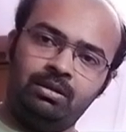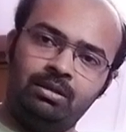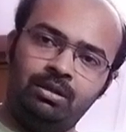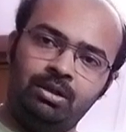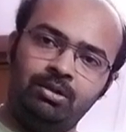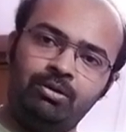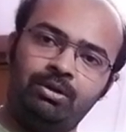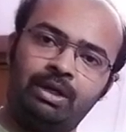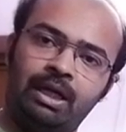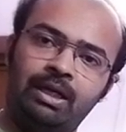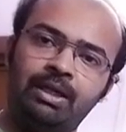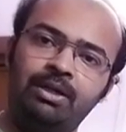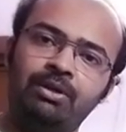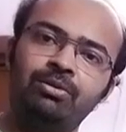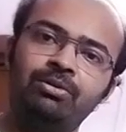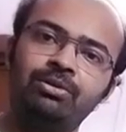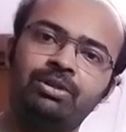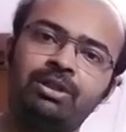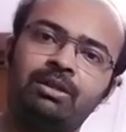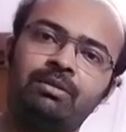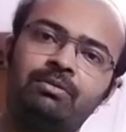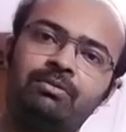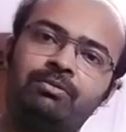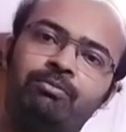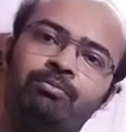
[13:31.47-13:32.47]
You can use
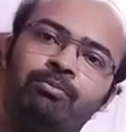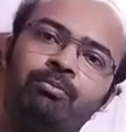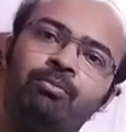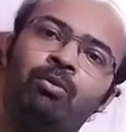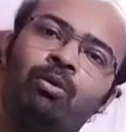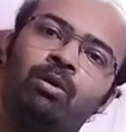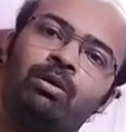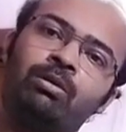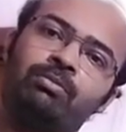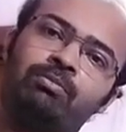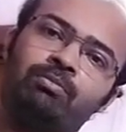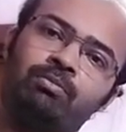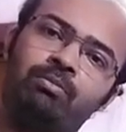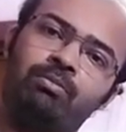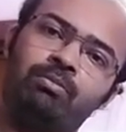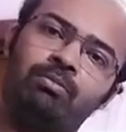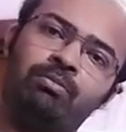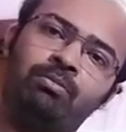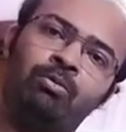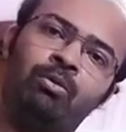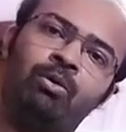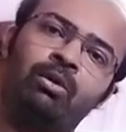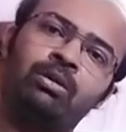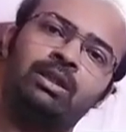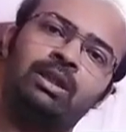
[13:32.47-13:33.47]
it more
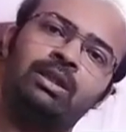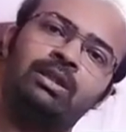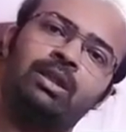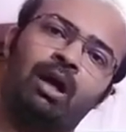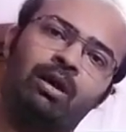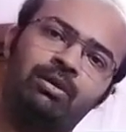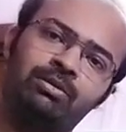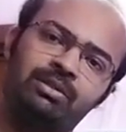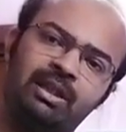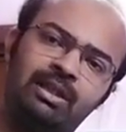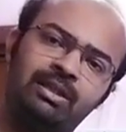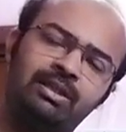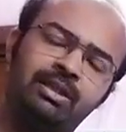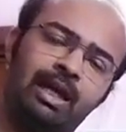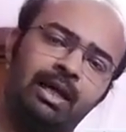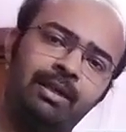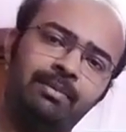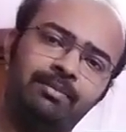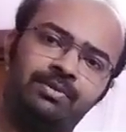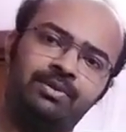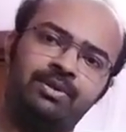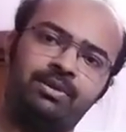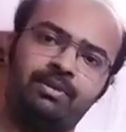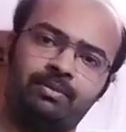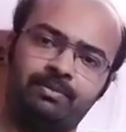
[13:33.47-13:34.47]
than 1,000
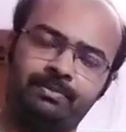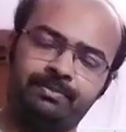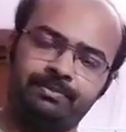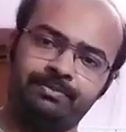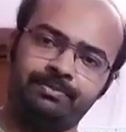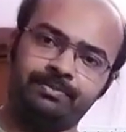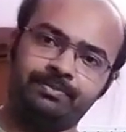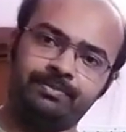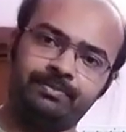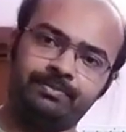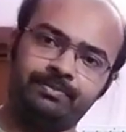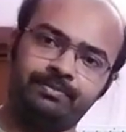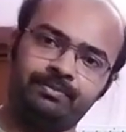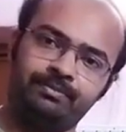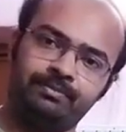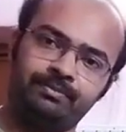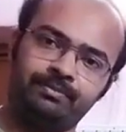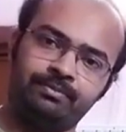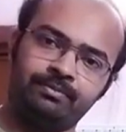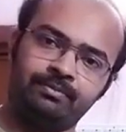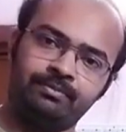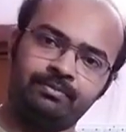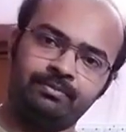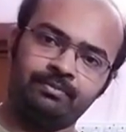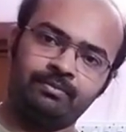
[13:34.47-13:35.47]
times.
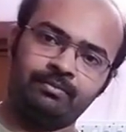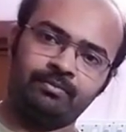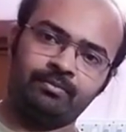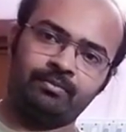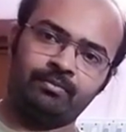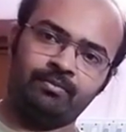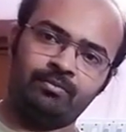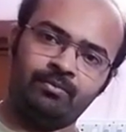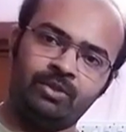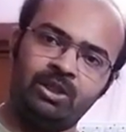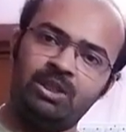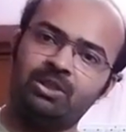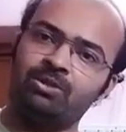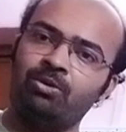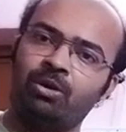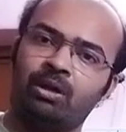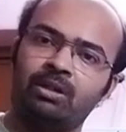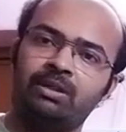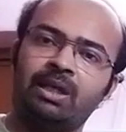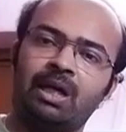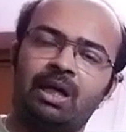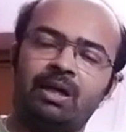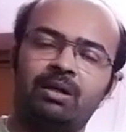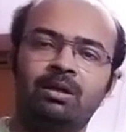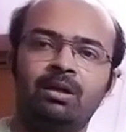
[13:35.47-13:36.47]
It's
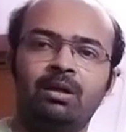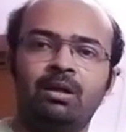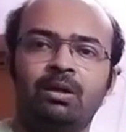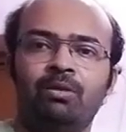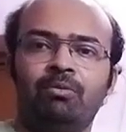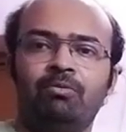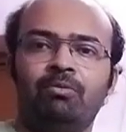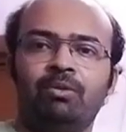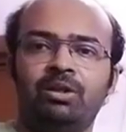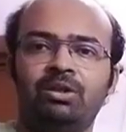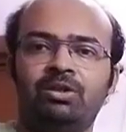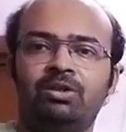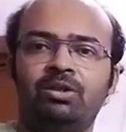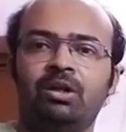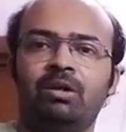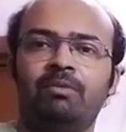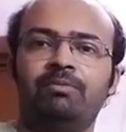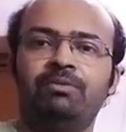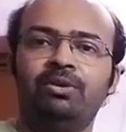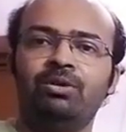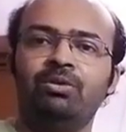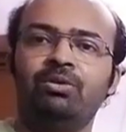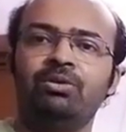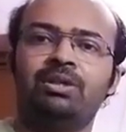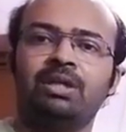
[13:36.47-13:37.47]
not that once you
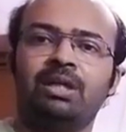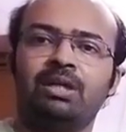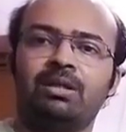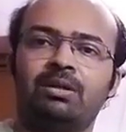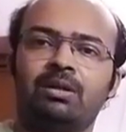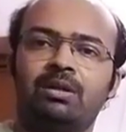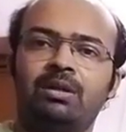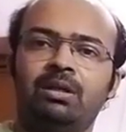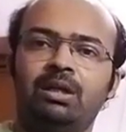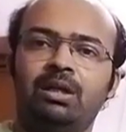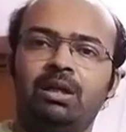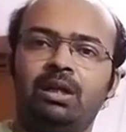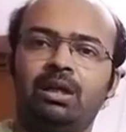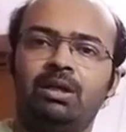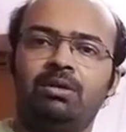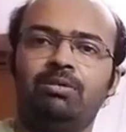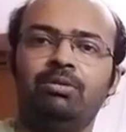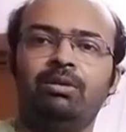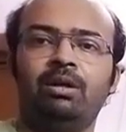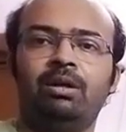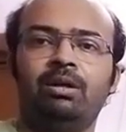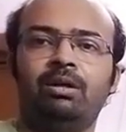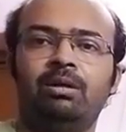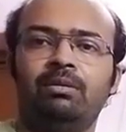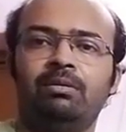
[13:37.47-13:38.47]
have used it, it
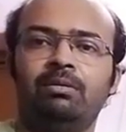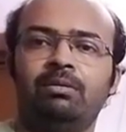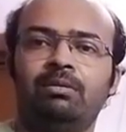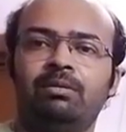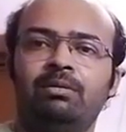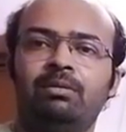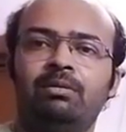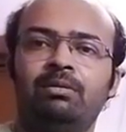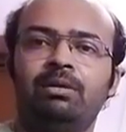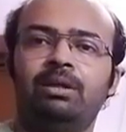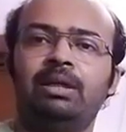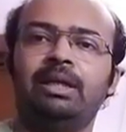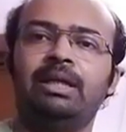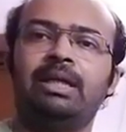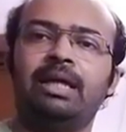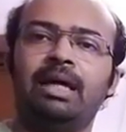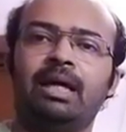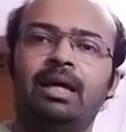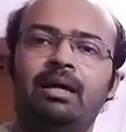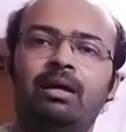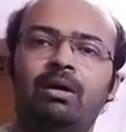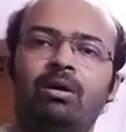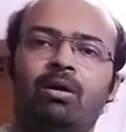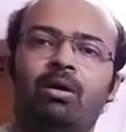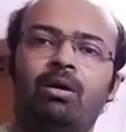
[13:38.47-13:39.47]
will
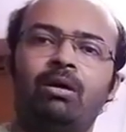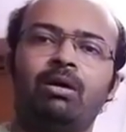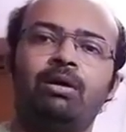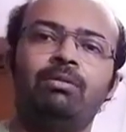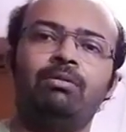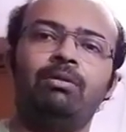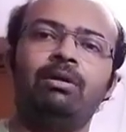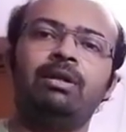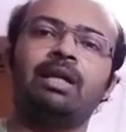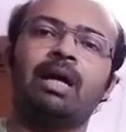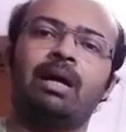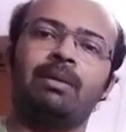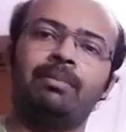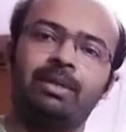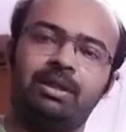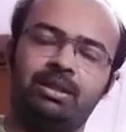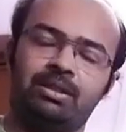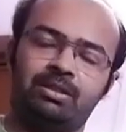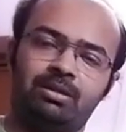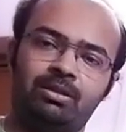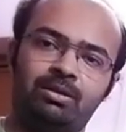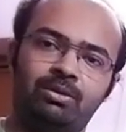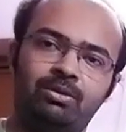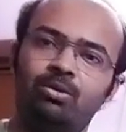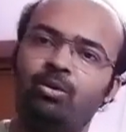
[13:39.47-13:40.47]
decay or it will
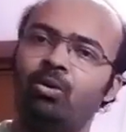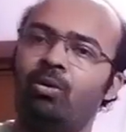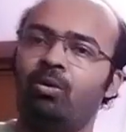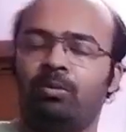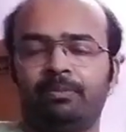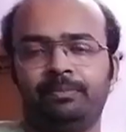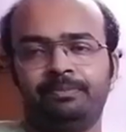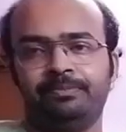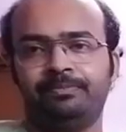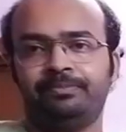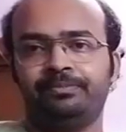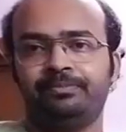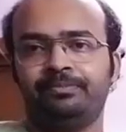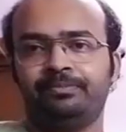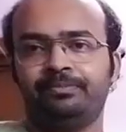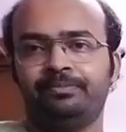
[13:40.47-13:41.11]
damage. No.